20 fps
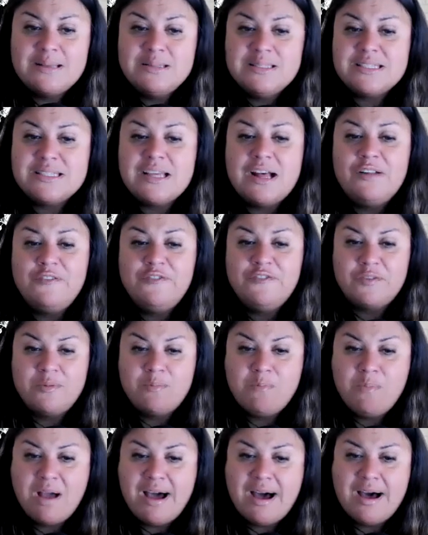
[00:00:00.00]
themselves
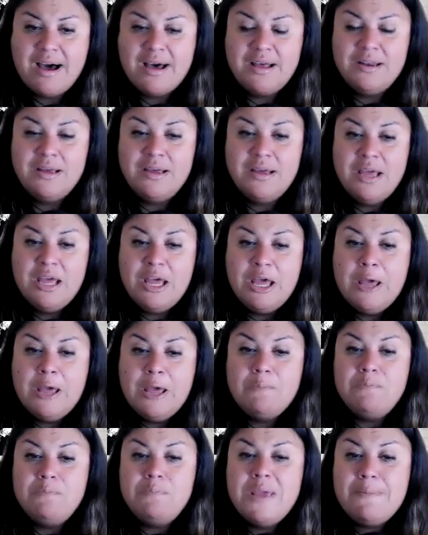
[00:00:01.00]
from God.
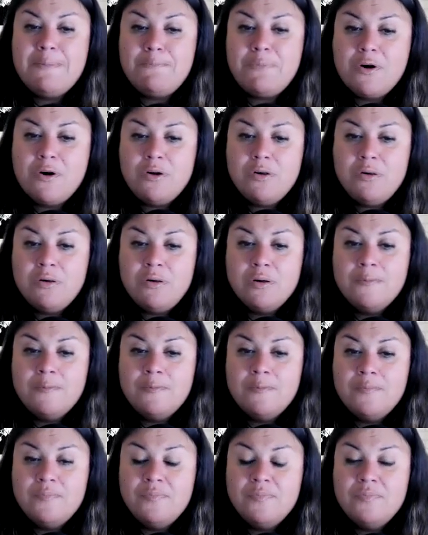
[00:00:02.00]
People
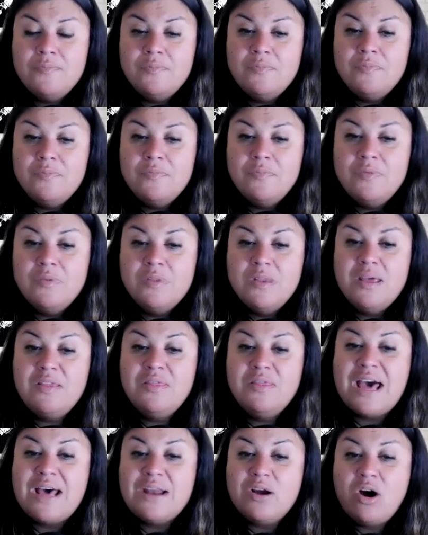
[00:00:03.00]

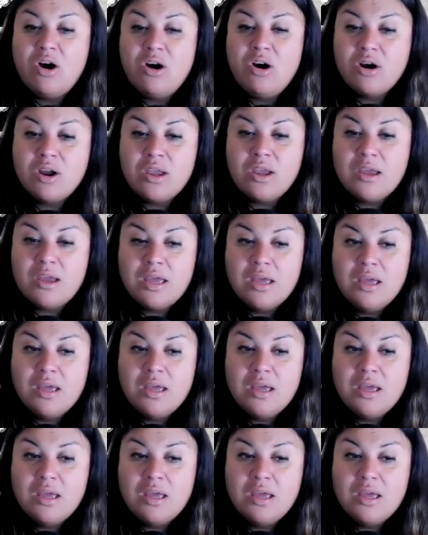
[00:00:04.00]
that are